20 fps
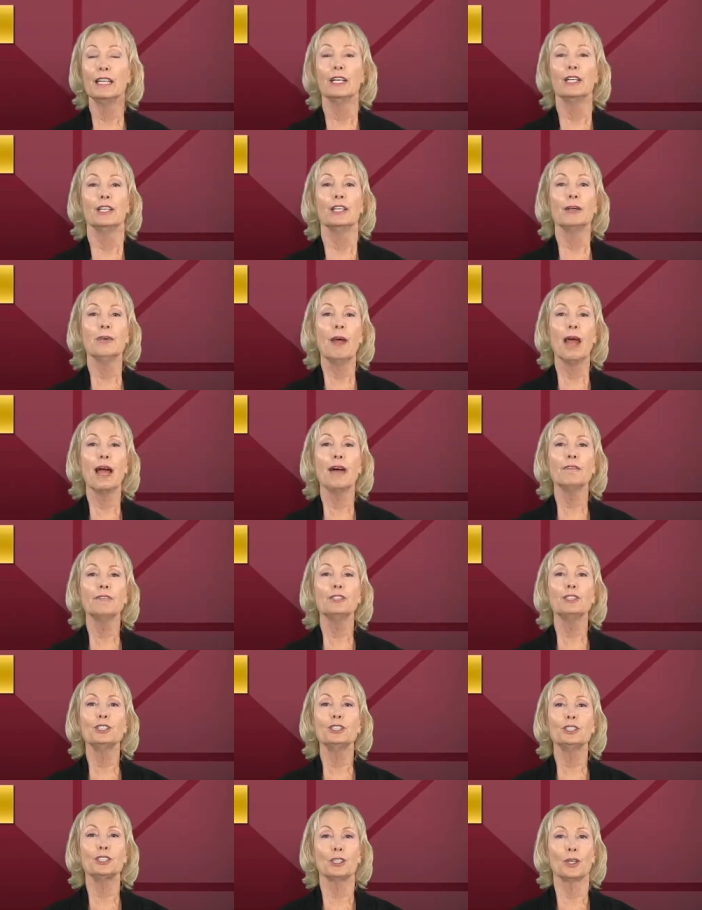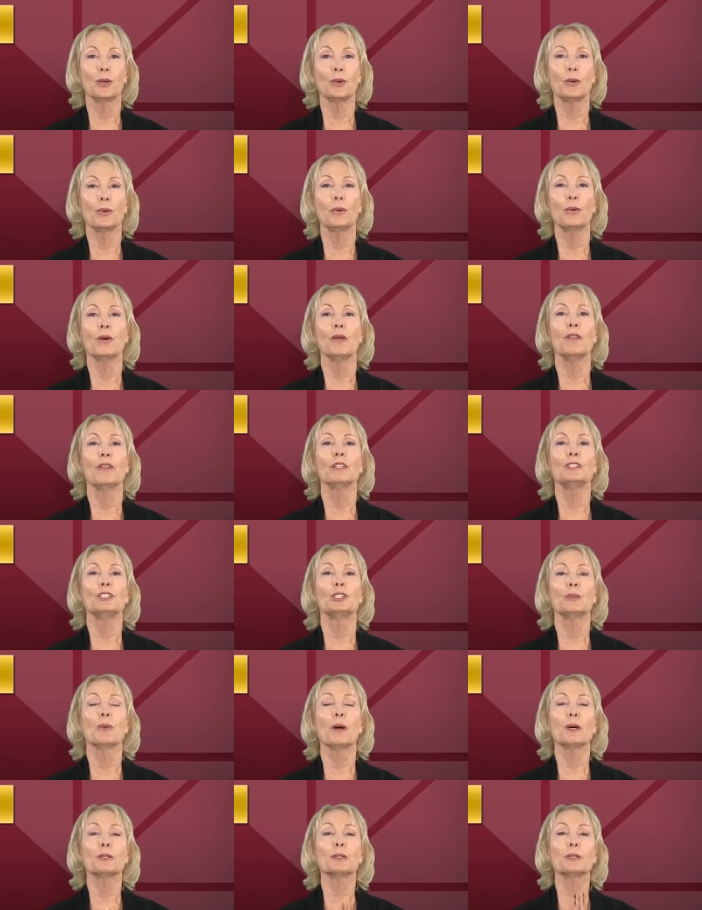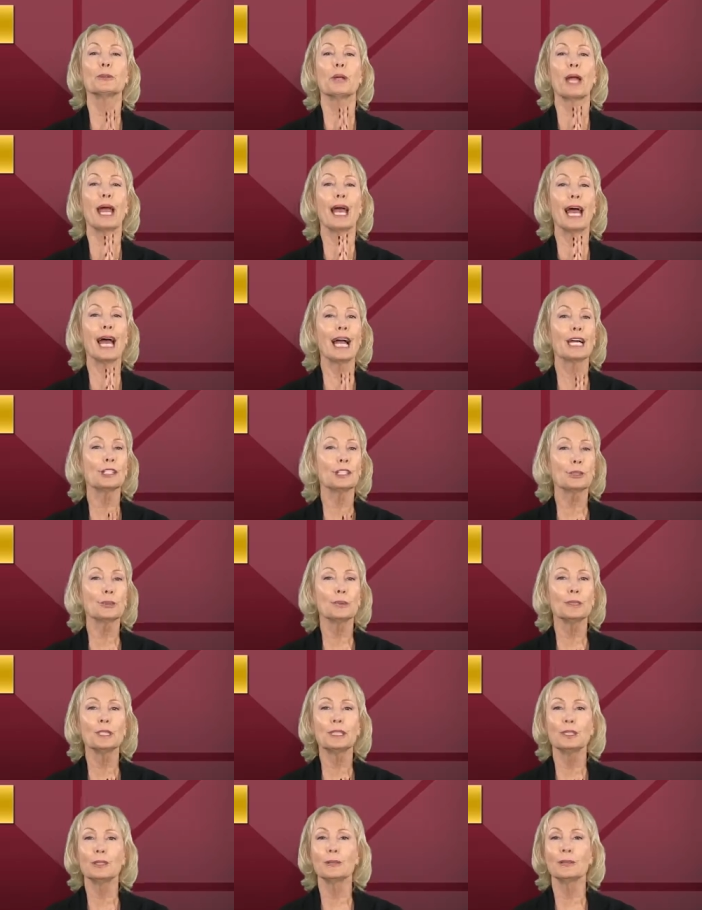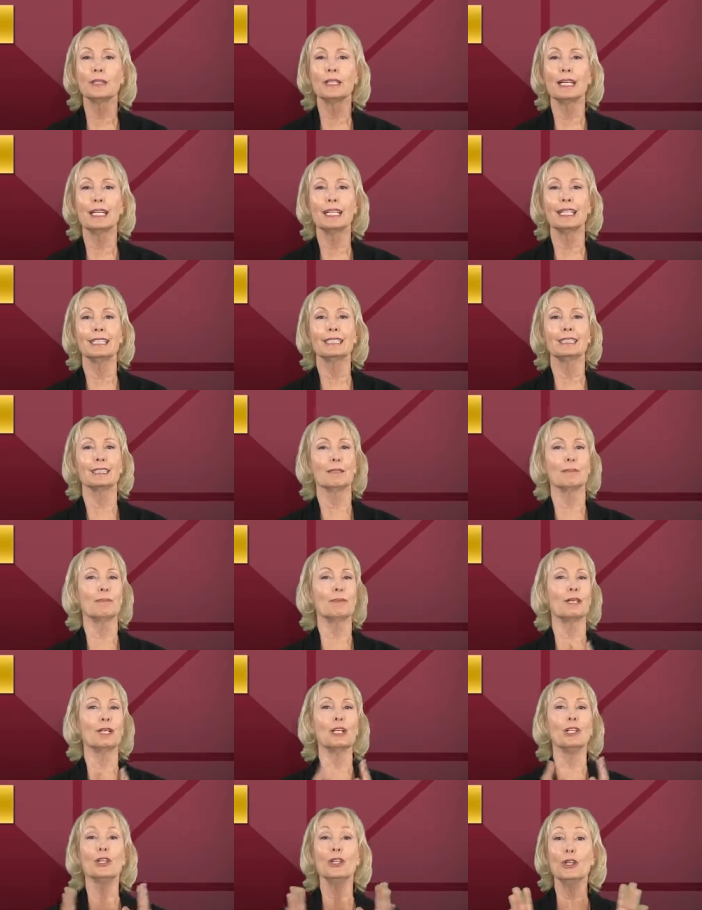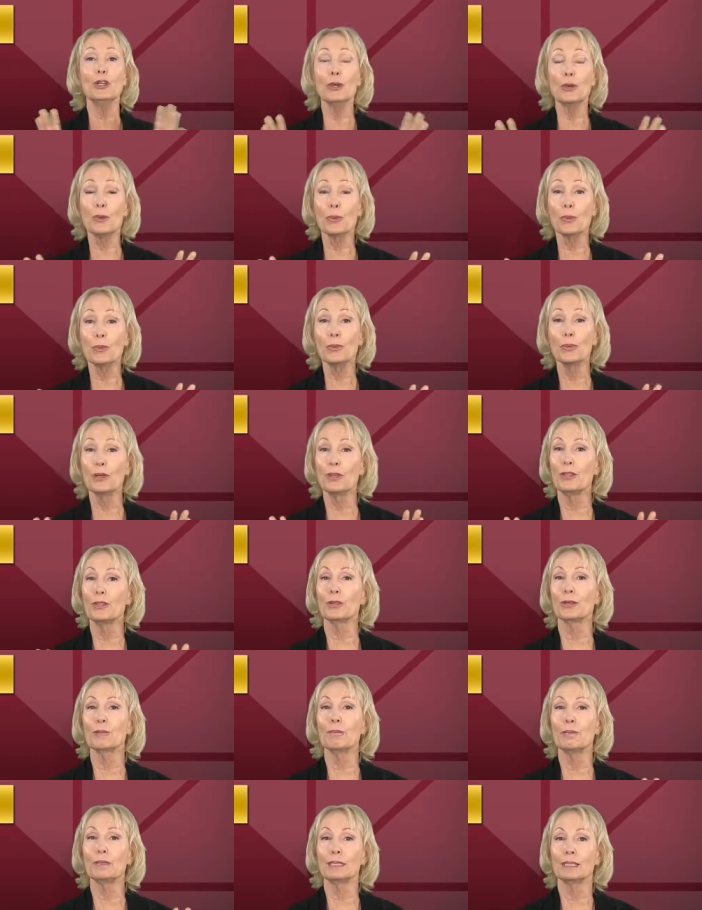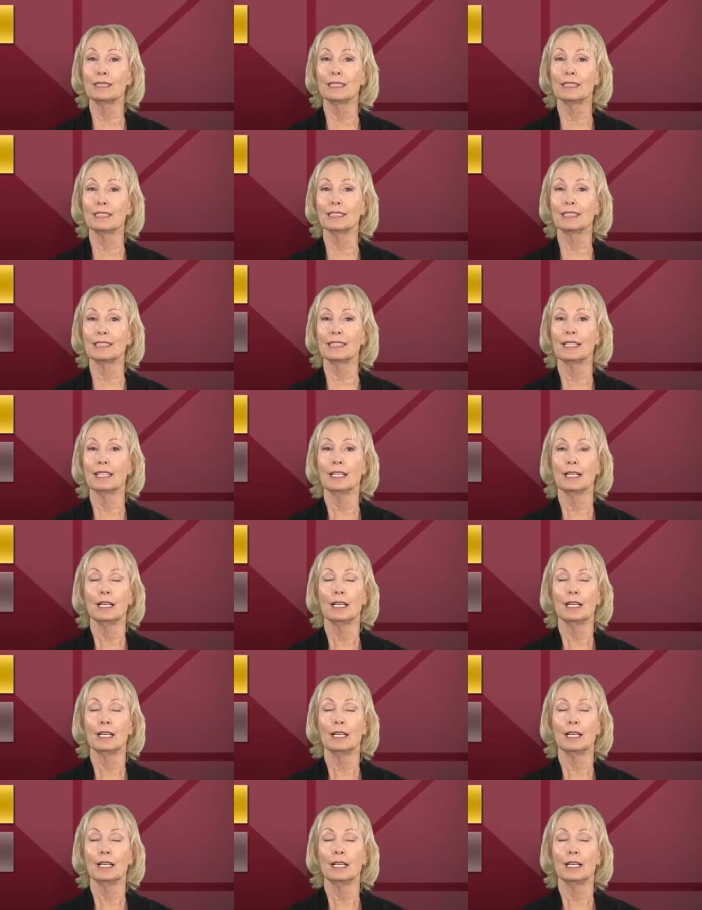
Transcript: you have to show that you are actually creating something new with your business.